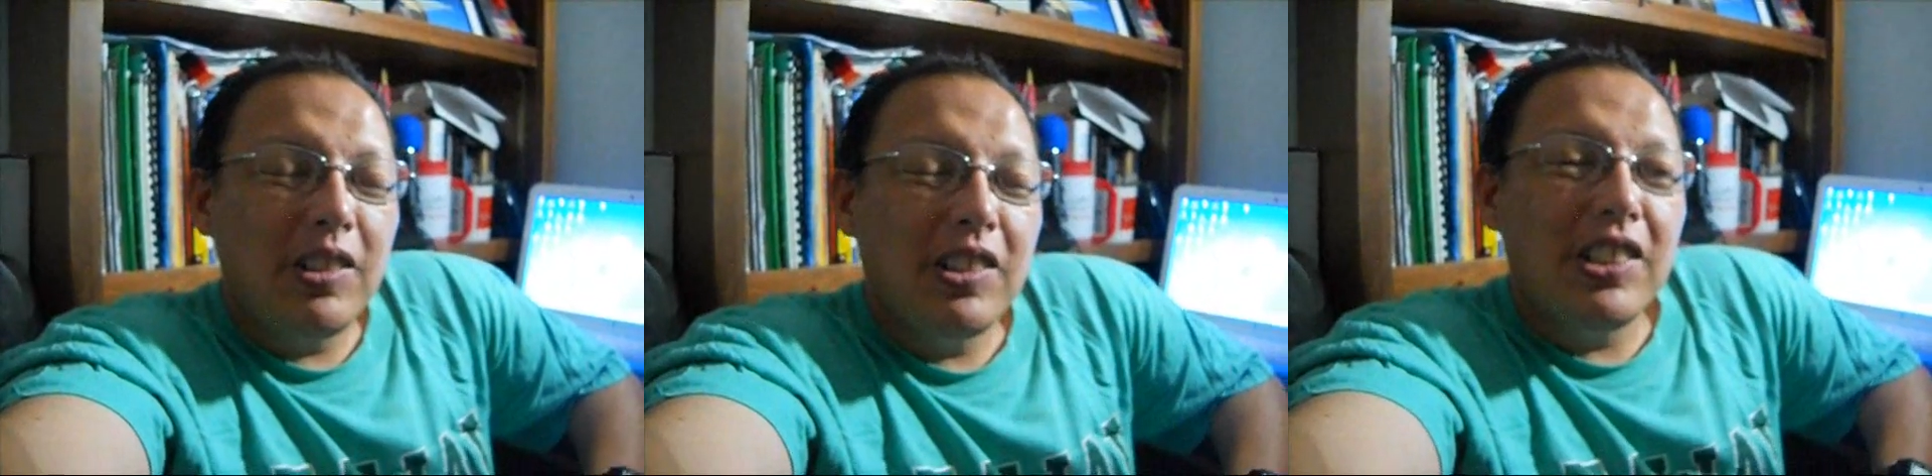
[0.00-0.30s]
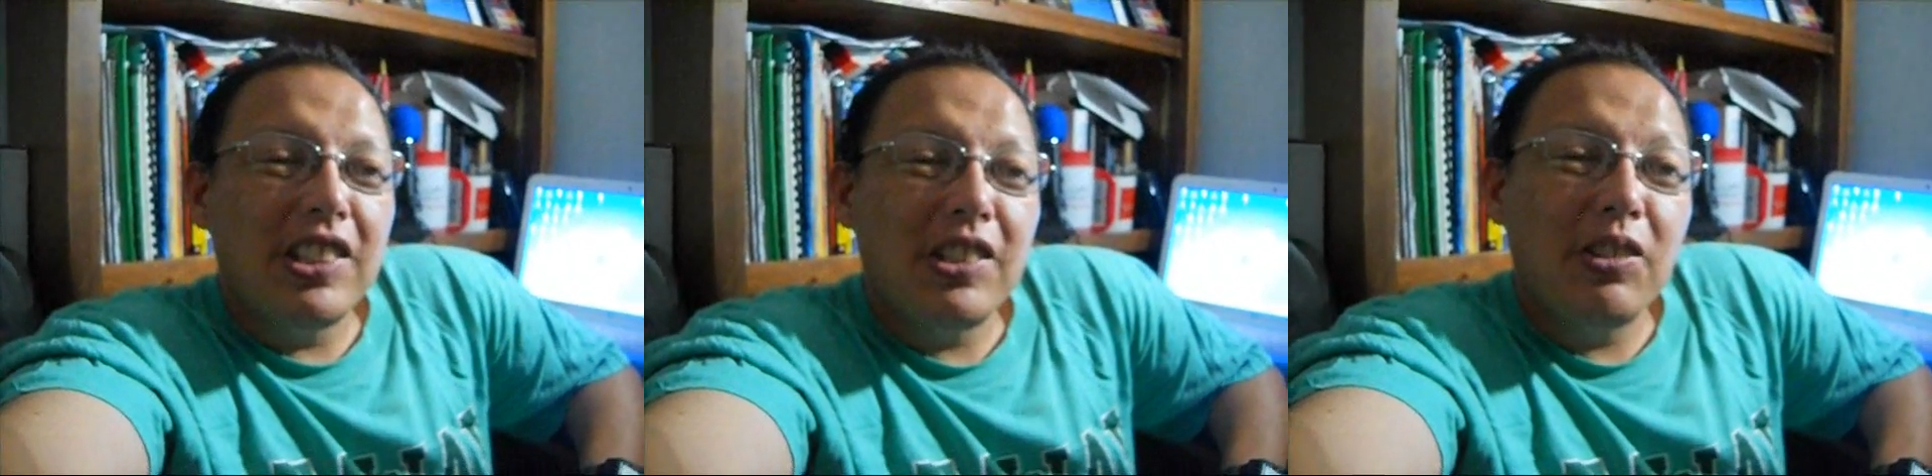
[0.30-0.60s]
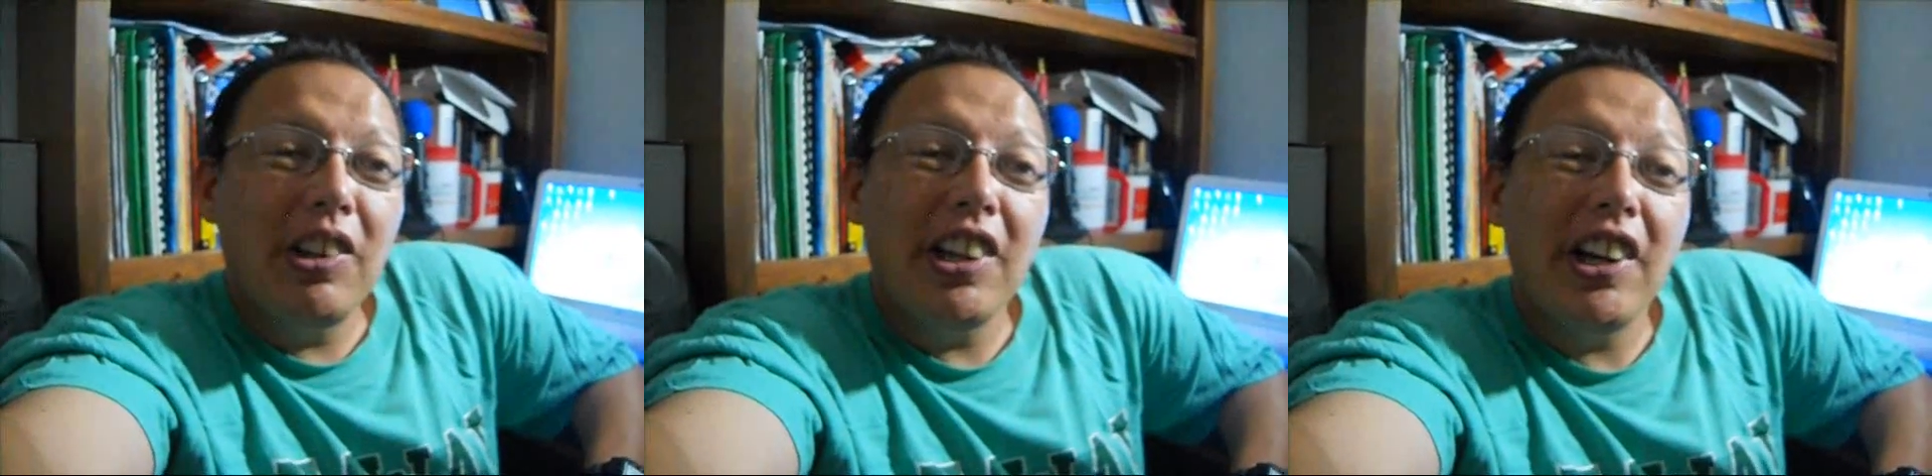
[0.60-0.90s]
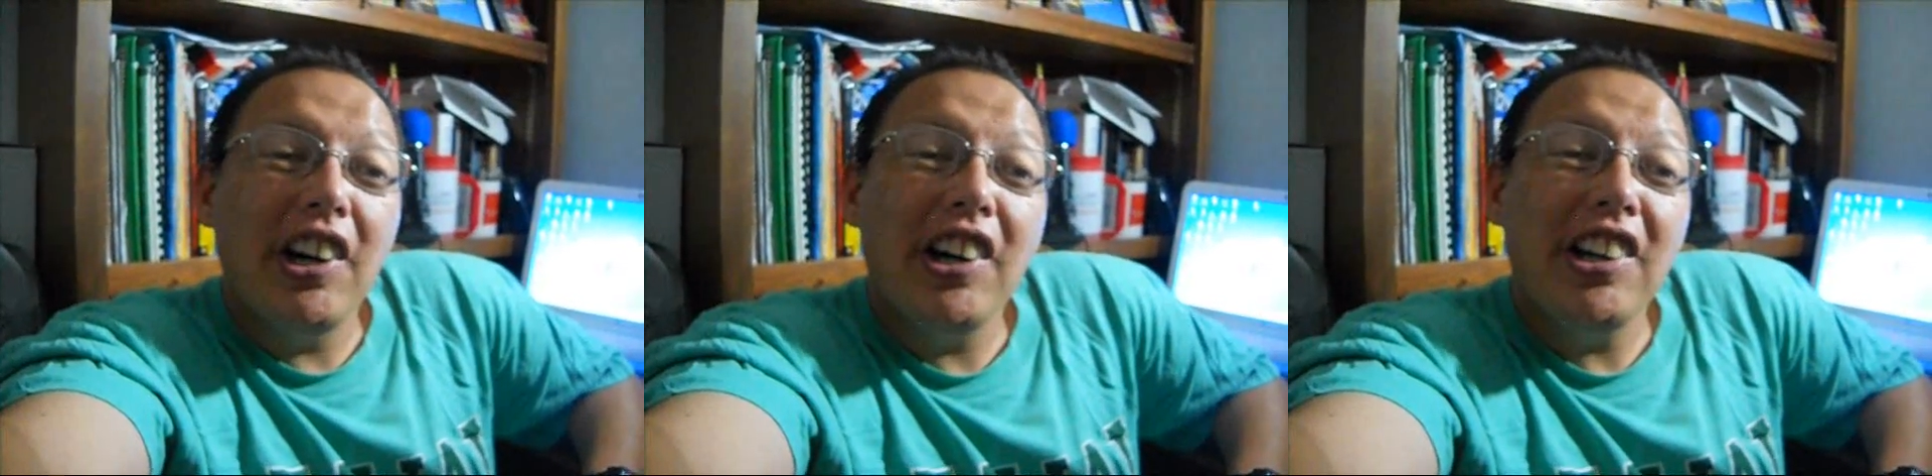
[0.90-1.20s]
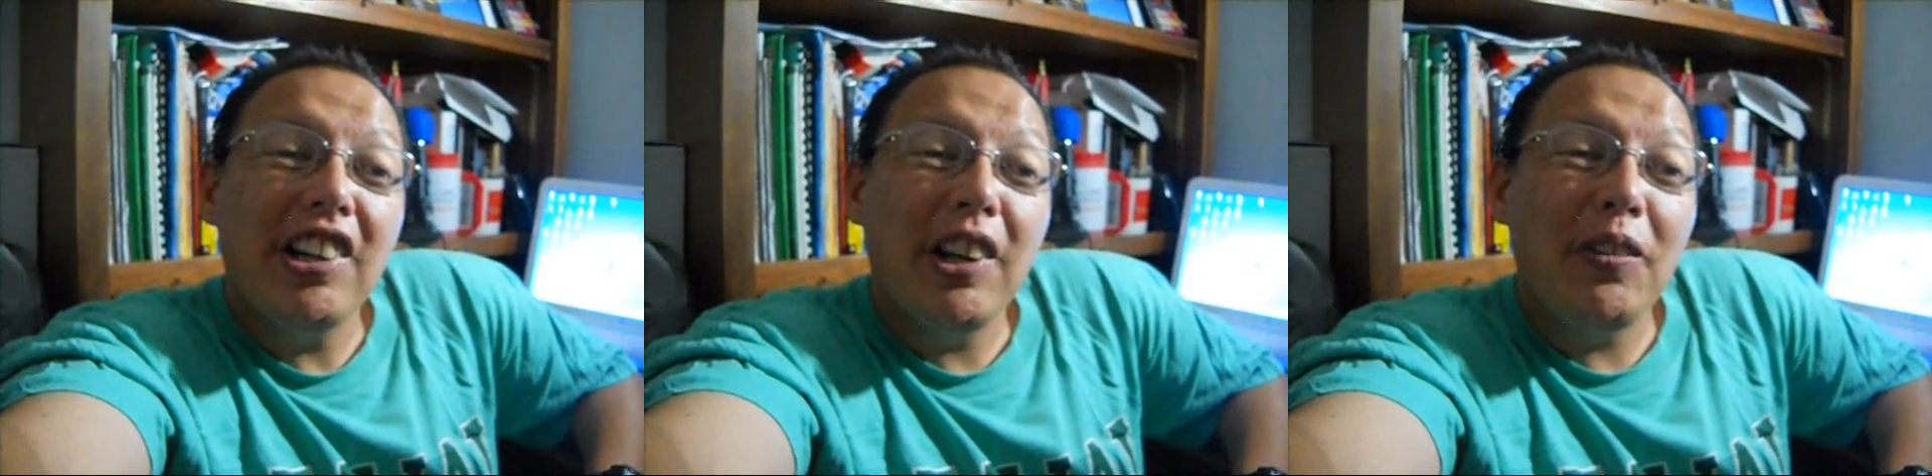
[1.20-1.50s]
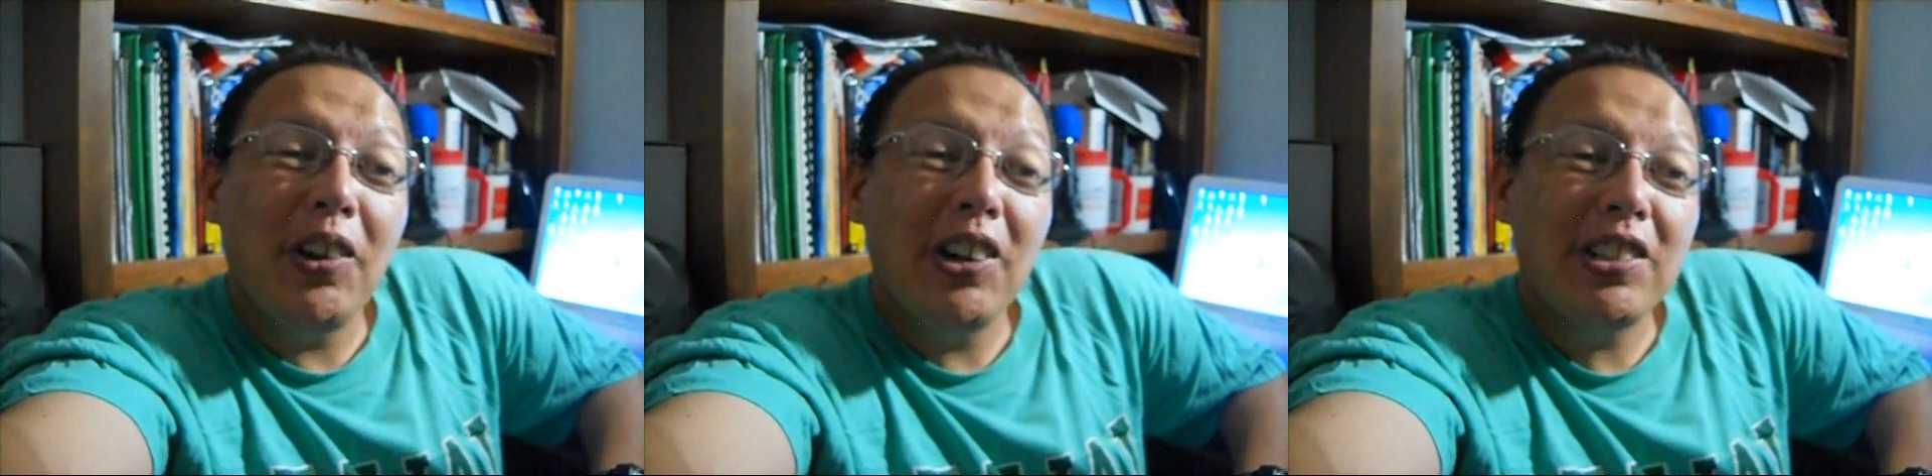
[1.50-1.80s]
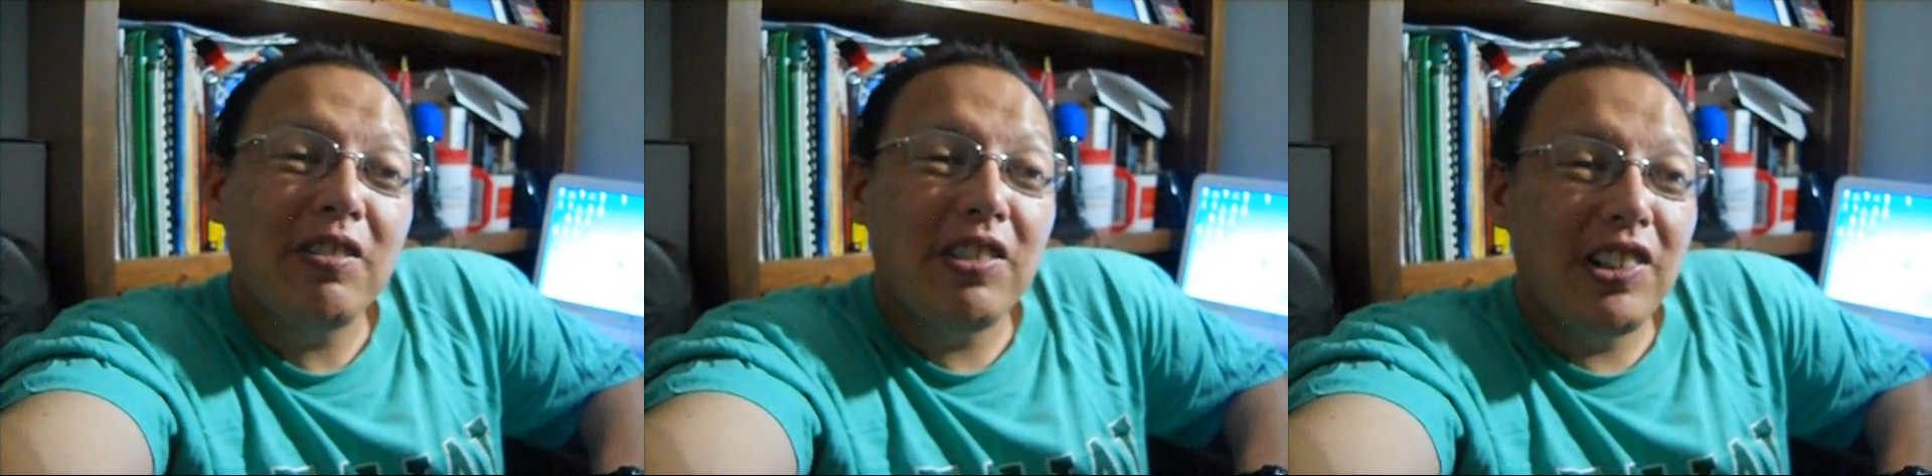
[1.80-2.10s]
it was really hot and I
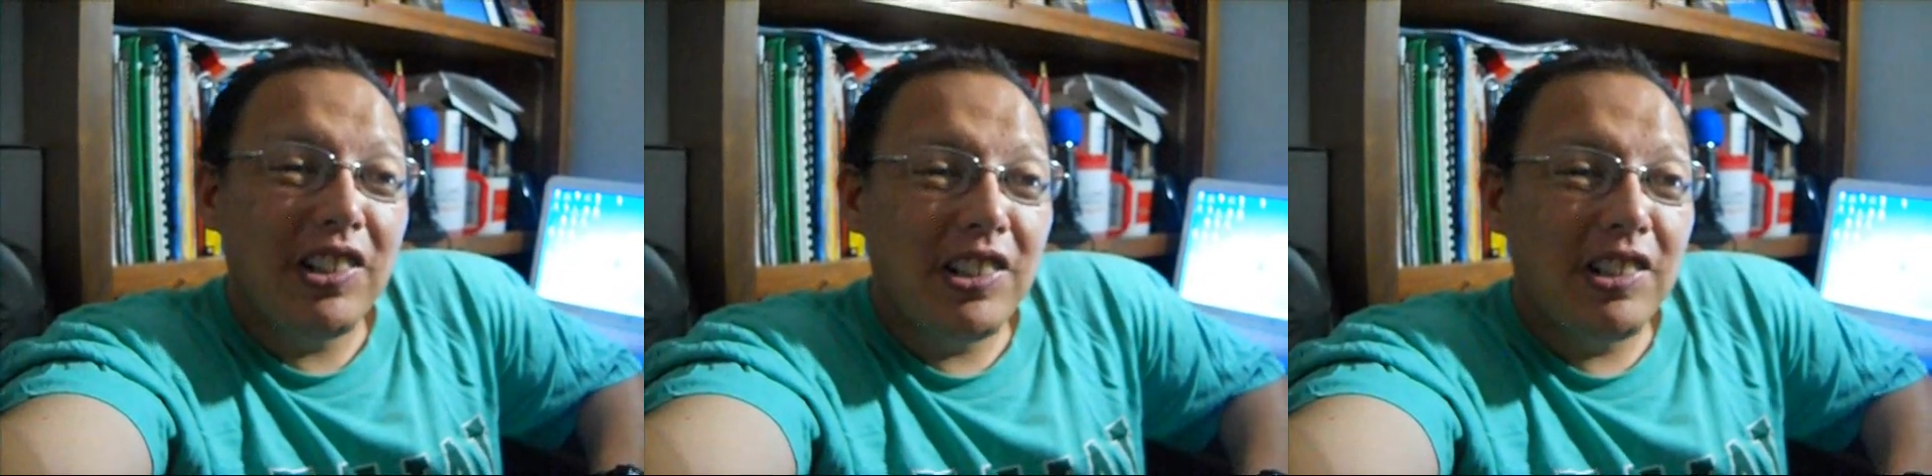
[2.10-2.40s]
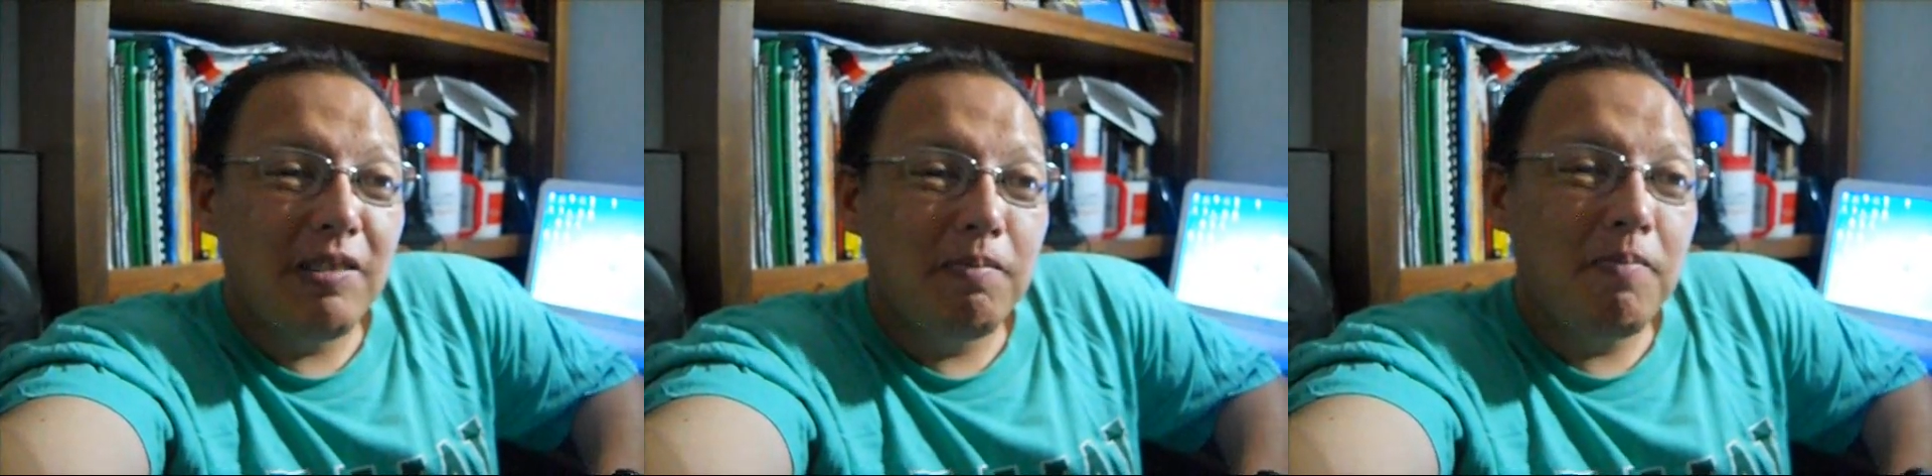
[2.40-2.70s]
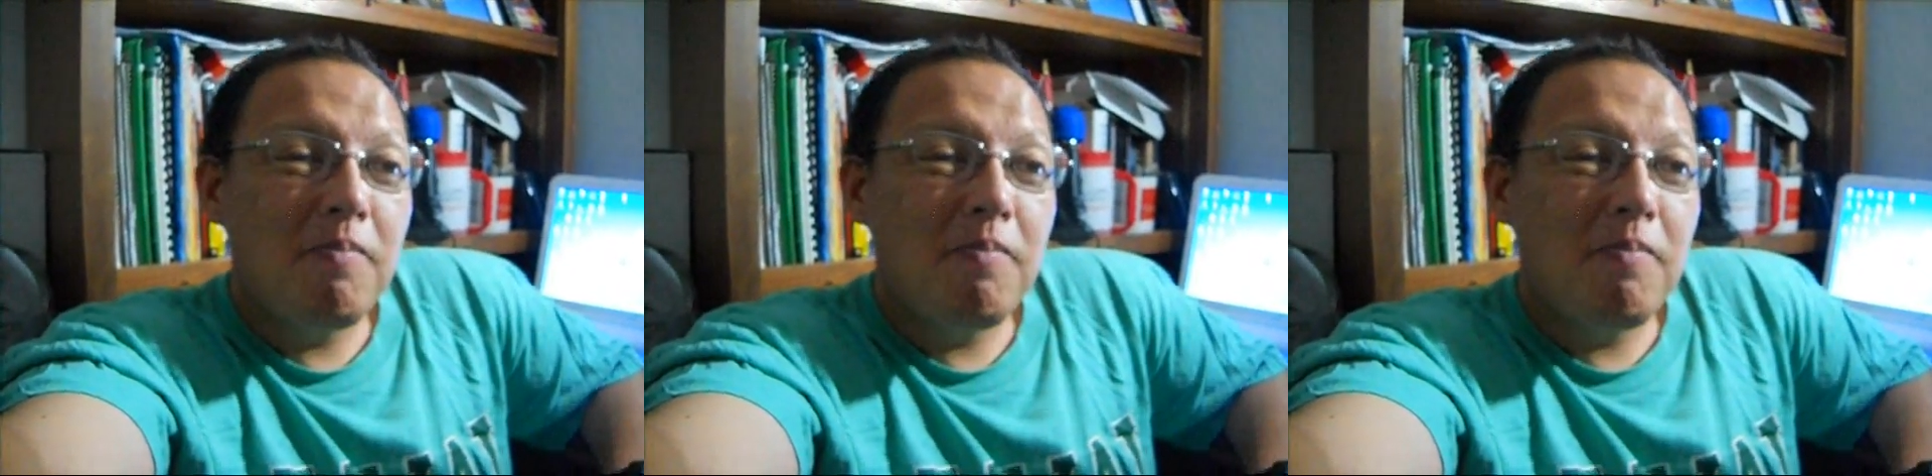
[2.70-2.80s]
walked from